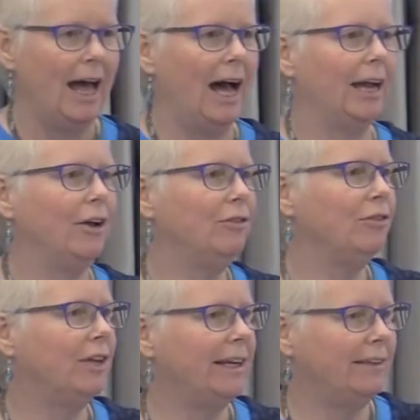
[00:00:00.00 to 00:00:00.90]
I'd
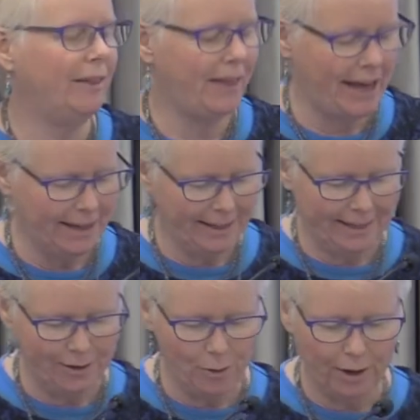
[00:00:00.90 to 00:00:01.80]
also like to thank
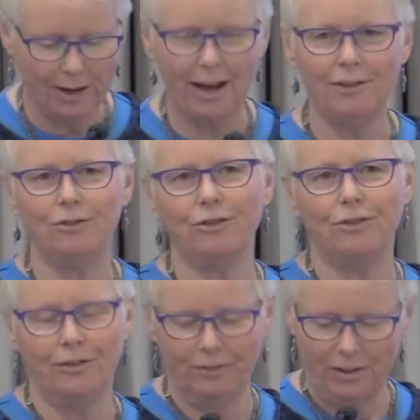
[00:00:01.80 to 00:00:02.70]
the organizers
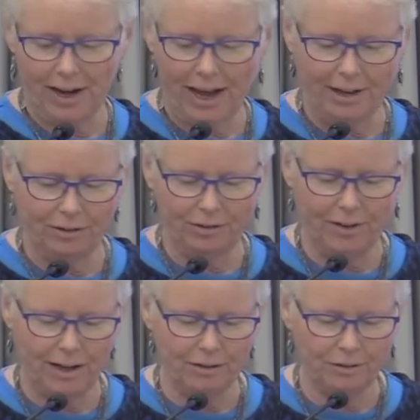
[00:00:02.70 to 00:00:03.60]
of today's
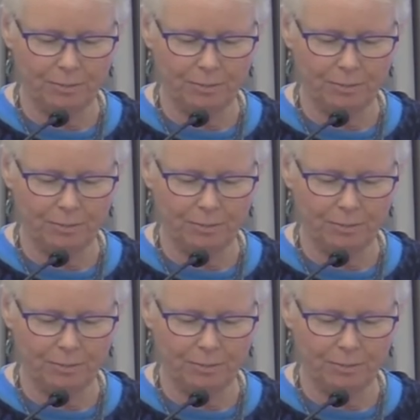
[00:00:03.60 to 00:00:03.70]
events,